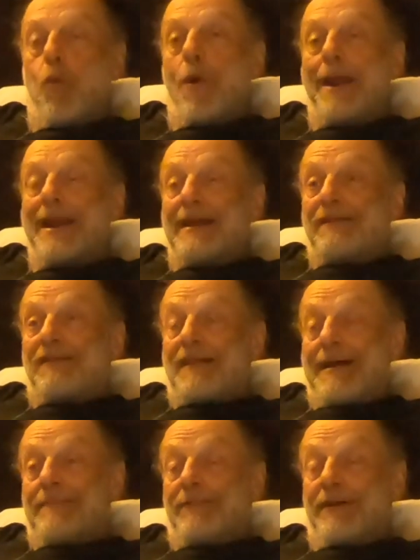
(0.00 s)
When I
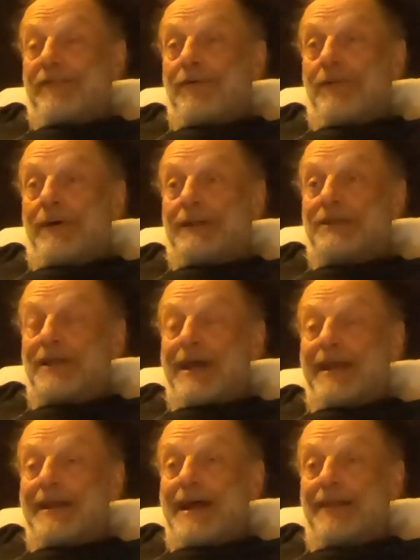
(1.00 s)
stopped there for lunch, I
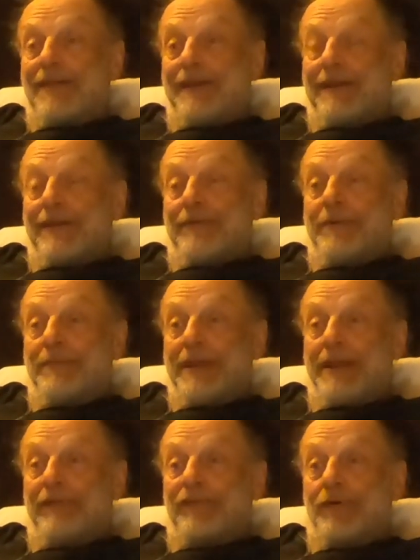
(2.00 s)
had not seen a human
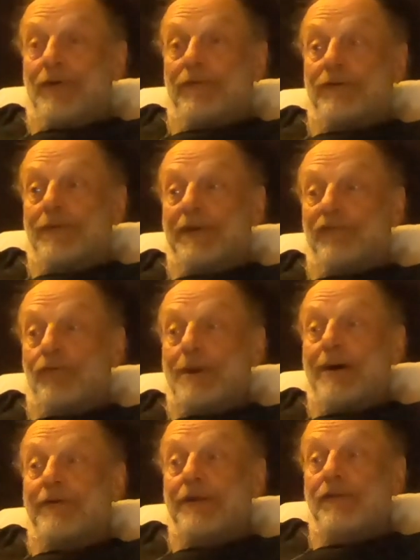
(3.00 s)
being for over 24
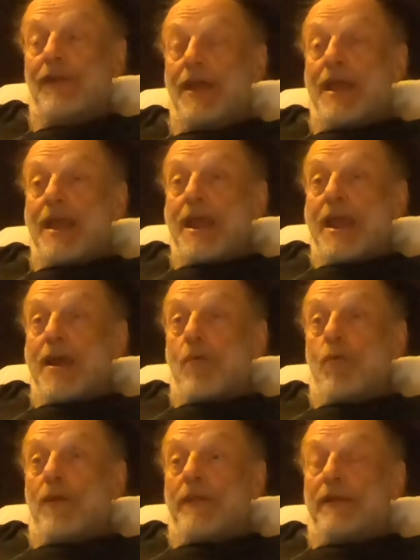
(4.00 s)
hours.
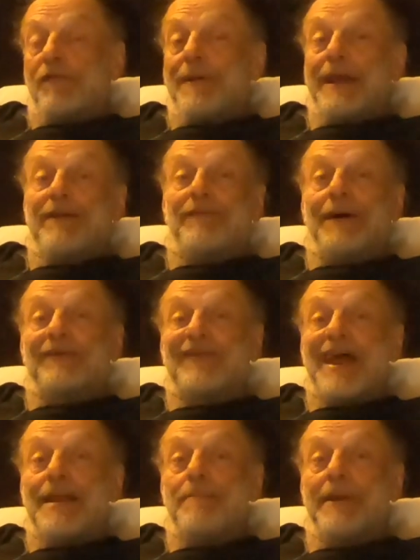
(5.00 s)
Within a span of about
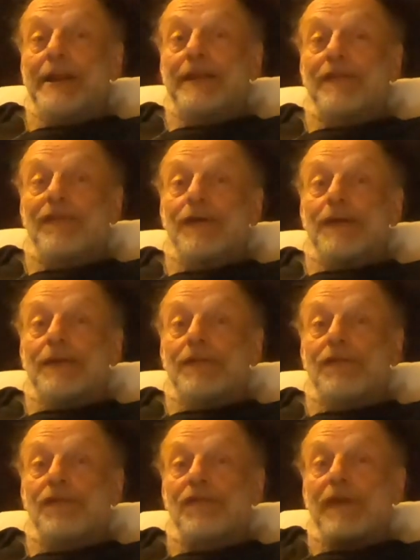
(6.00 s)
10 minutes,
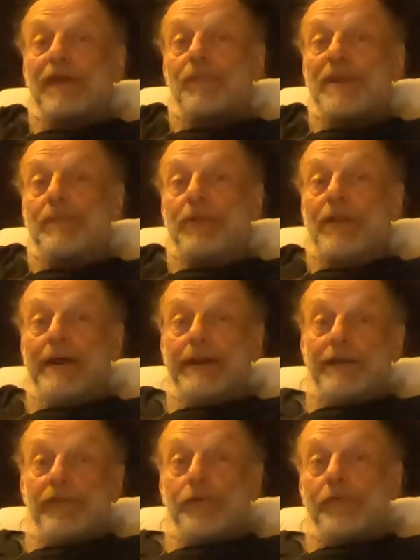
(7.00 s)
6 people
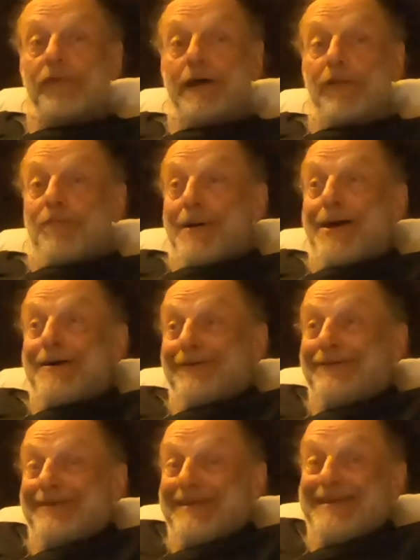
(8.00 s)
hiked through
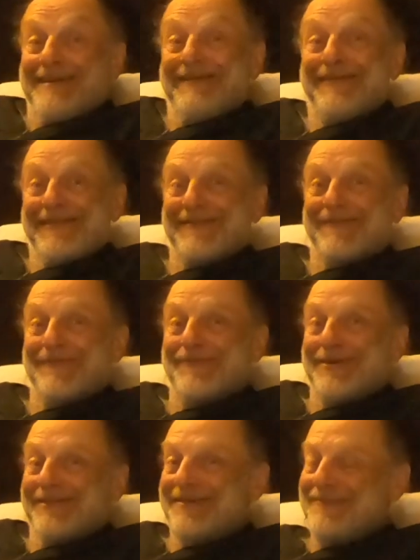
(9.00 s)
southbound. It was
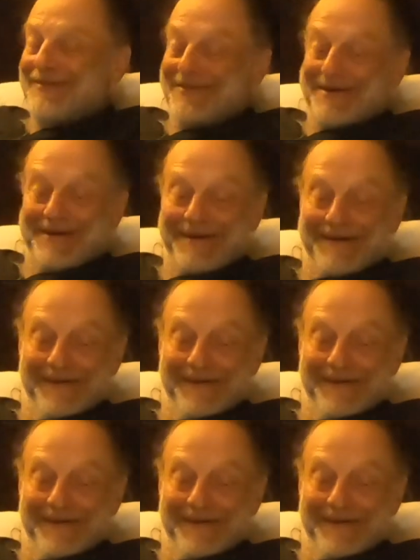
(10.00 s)
really bizarre.